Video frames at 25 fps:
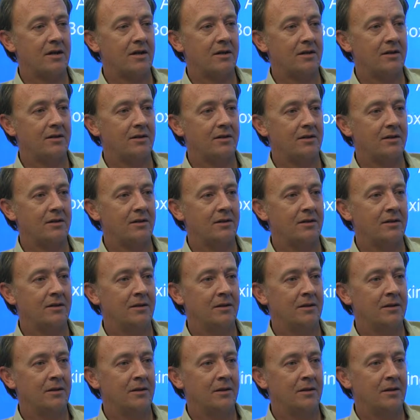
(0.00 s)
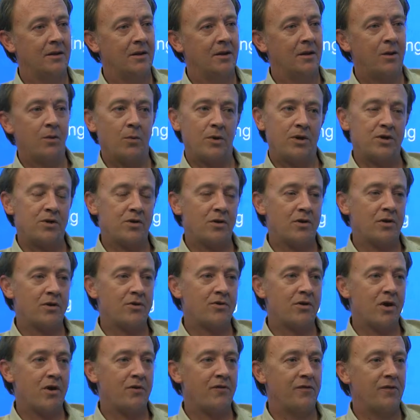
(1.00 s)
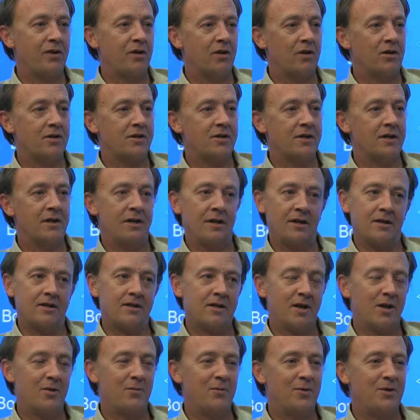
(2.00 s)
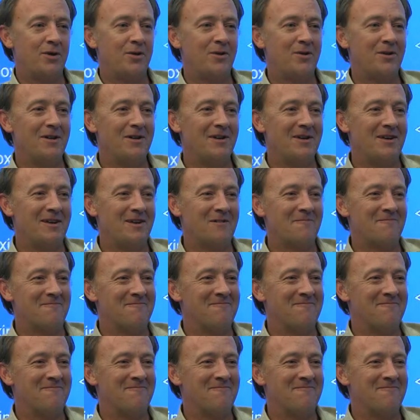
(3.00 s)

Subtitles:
And we took the trophy last year. Let's hope we do it again.